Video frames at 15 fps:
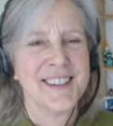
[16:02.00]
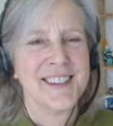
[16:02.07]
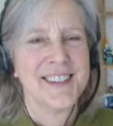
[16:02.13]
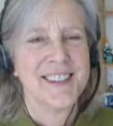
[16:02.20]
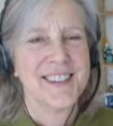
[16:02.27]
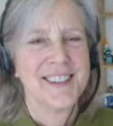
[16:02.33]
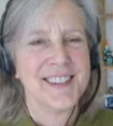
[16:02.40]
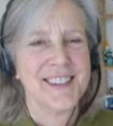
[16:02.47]

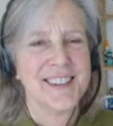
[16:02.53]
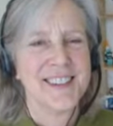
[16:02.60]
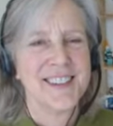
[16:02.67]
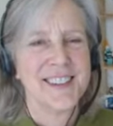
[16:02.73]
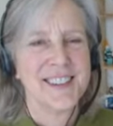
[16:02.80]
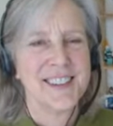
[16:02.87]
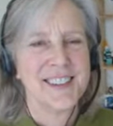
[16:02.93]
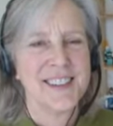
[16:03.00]

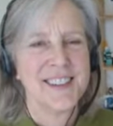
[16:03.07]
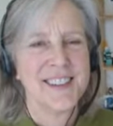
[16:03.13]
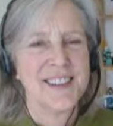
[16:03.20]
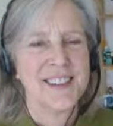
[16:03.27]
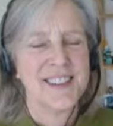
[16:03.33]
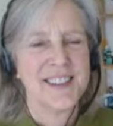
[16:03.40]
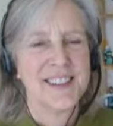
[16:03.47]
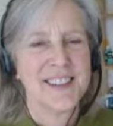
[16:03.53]

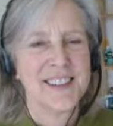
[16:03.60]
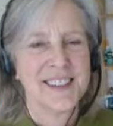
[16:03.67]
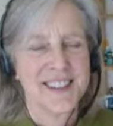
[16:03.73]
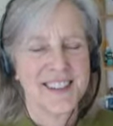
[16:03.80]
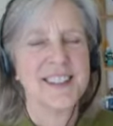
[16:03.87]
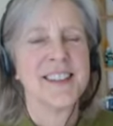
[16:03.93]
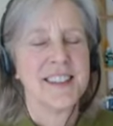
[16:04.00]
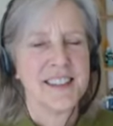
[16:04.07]

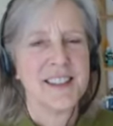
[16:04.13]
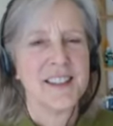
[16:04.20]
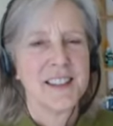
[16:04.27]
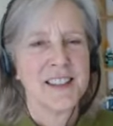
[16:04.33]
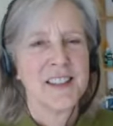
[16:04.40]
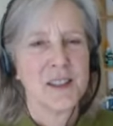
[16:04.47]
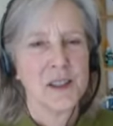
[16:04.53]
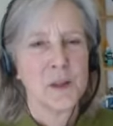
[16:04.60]

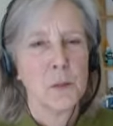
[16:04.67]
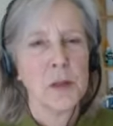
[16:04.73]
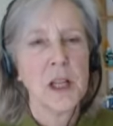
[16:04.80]
[no speech]